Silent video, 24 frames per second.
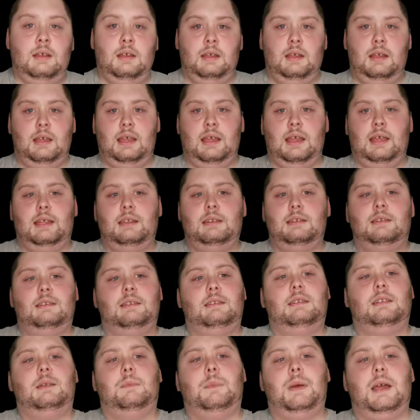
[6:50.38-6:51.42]

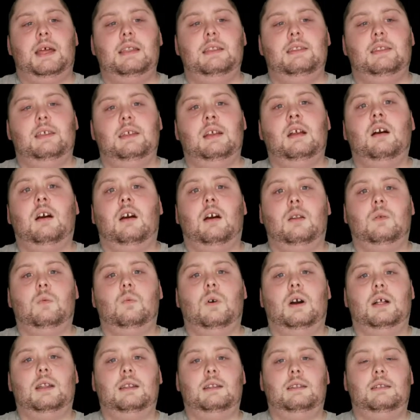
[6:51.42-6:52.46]
And depending on
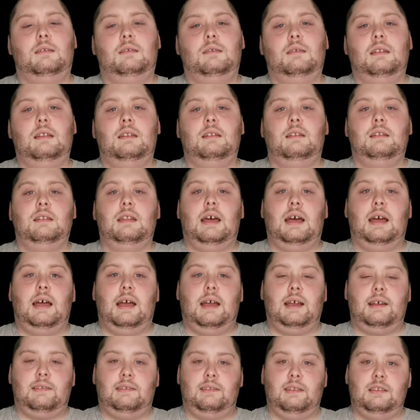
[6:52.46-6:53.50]
what
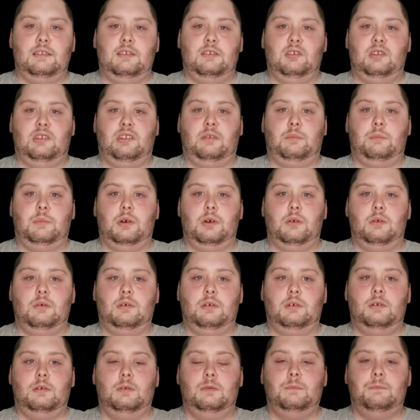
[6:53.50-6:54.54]
accent you
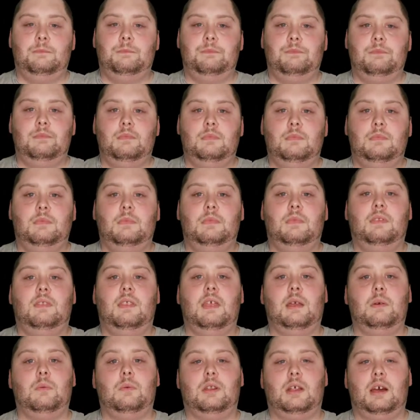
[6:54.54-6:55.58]
spoke,
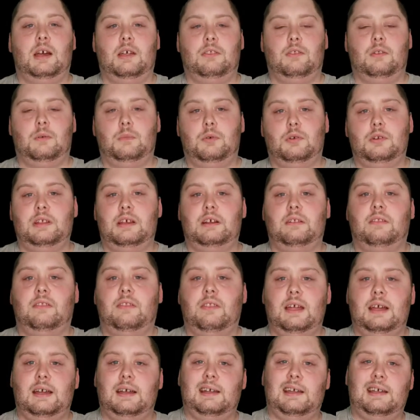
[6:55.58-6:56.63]
they would either pronounce
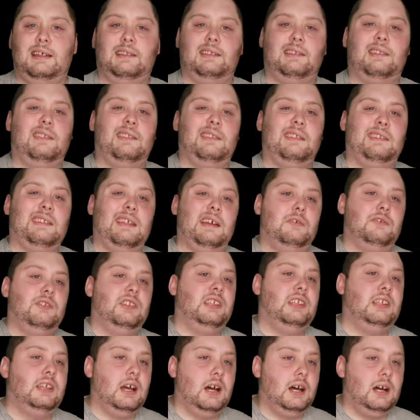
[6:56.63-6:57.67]
that as the sound
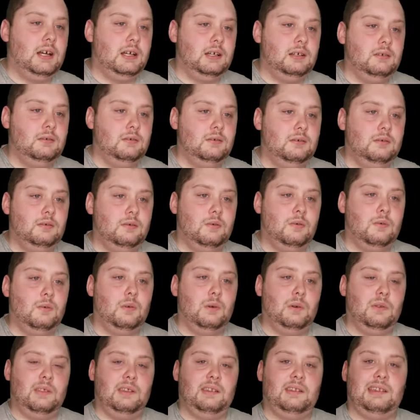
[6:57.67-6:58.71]
ya
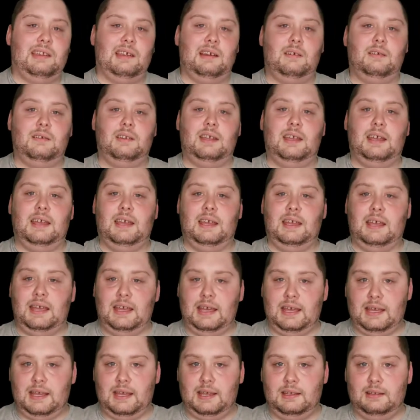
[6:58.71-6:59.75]
or the sound
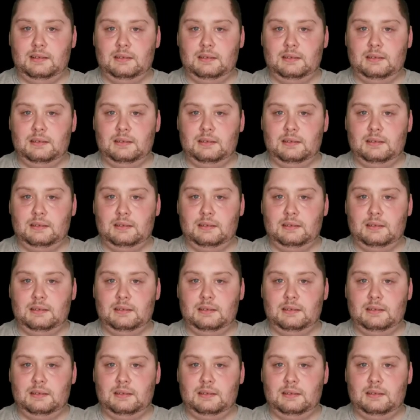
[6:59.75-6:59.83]
e,